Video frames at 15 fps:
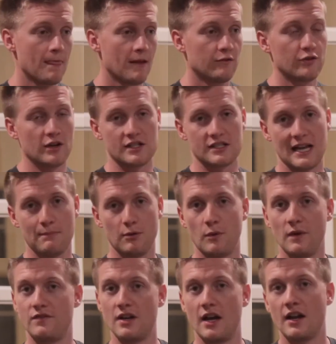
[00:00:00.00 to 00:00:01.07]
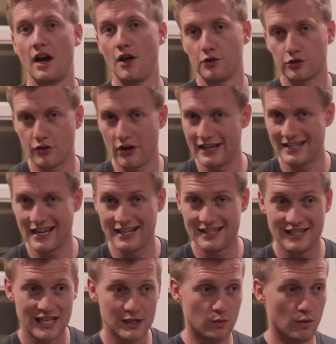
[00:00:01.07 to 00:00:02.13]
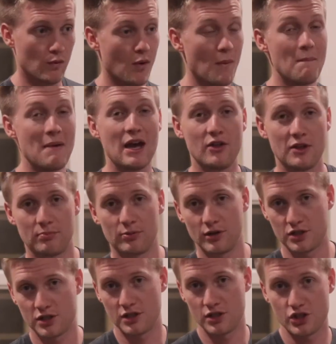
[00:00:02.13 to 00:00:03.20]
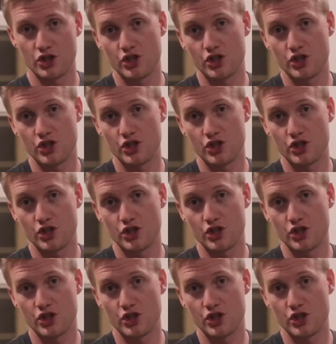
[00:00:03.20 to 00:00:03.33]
for example, we've done other crazy ideas where we'll mail the person